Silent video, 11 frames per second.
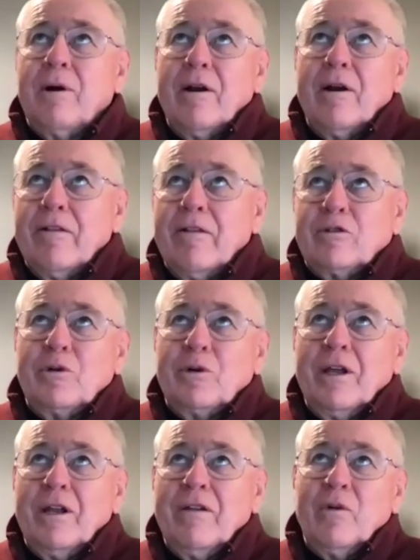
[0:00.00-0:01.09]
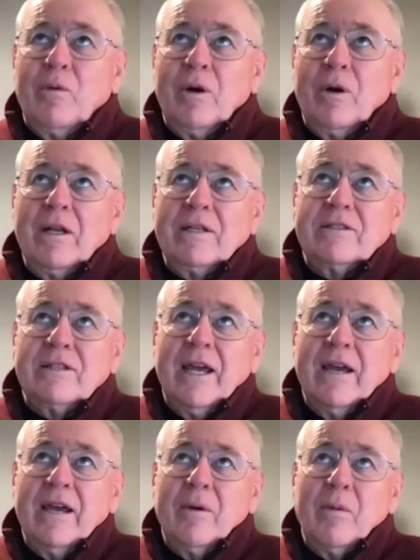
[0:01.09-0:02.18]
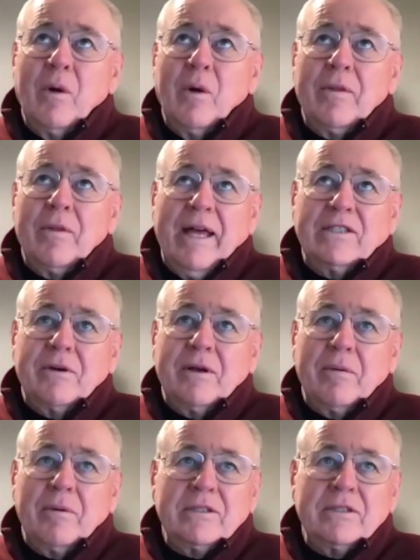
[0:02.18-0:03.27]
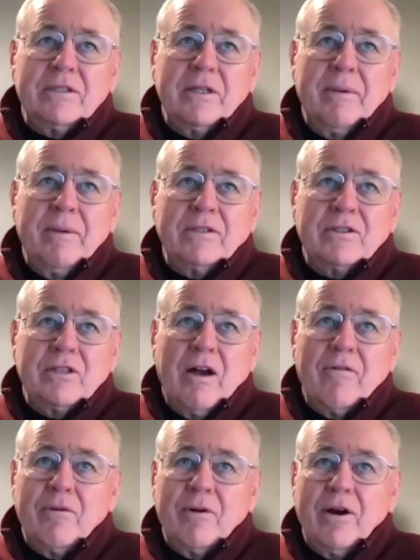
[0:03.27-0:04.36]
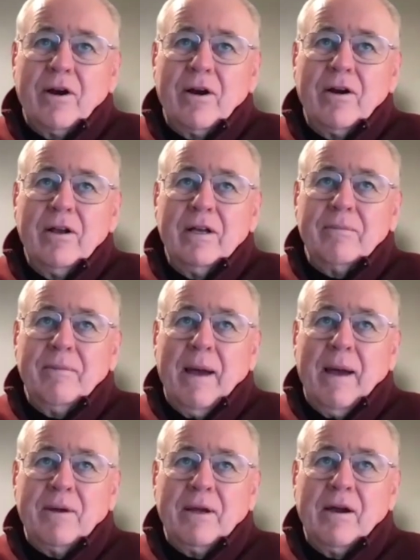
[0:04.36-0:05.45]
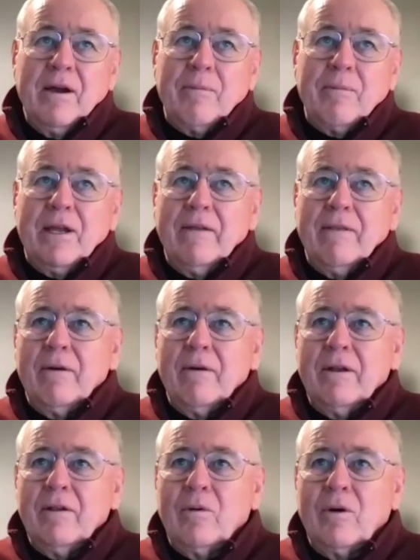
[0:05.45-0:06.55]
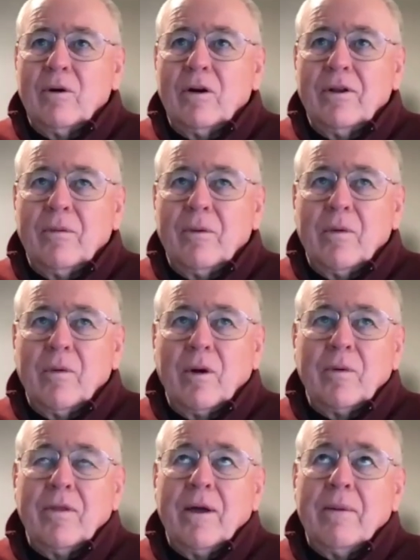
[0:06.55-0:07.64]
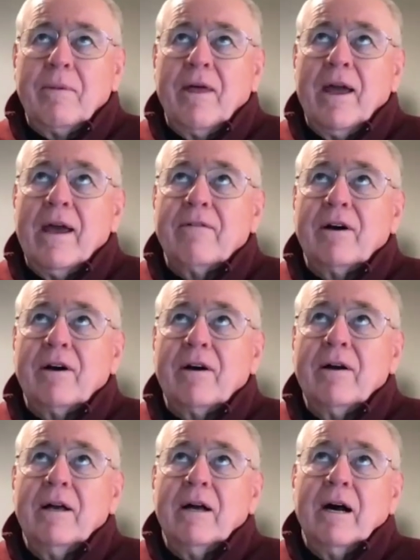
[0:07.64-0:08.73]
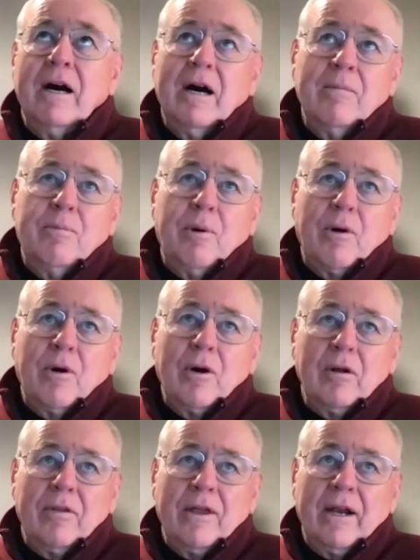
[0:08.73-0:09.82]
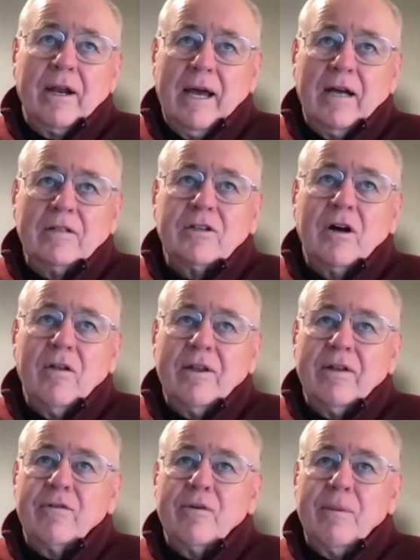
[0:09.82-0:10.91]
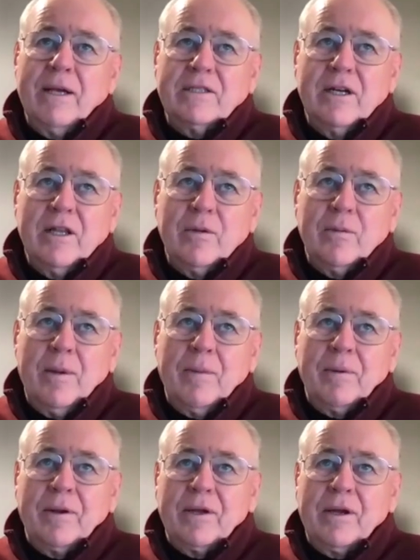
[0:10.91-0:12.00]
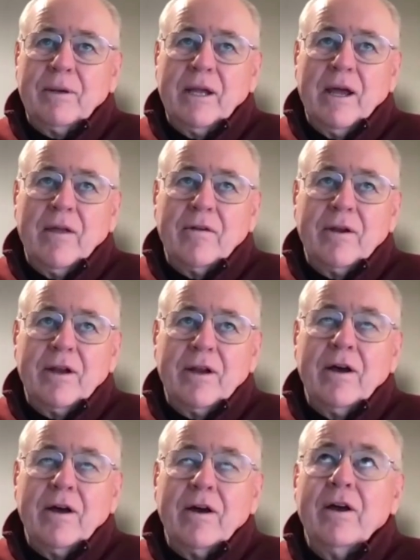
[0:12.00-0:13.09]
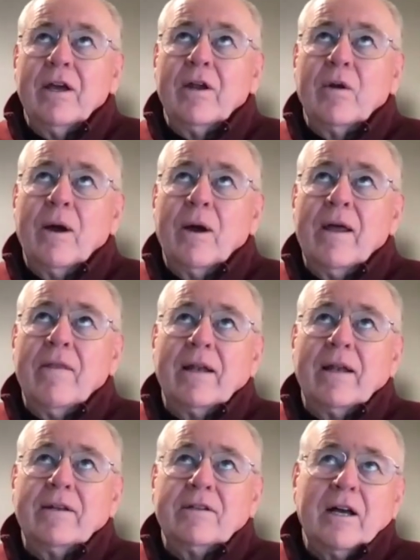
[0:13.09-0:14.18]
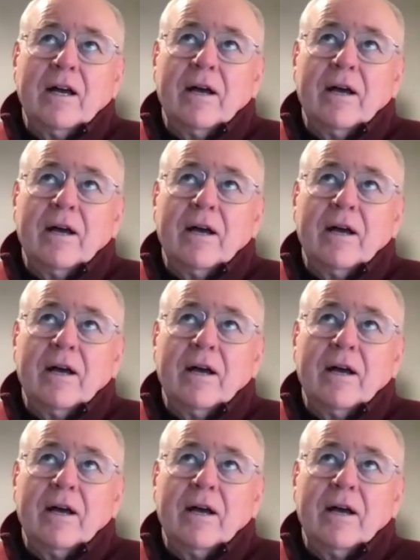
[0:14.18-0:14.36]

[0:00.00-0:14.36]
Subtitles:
toolkit, if you will, is we work with Esri, which is the major software mapping company in the world, and we work with them, and they have a hub portal that allows all the information and the people to come together in a way that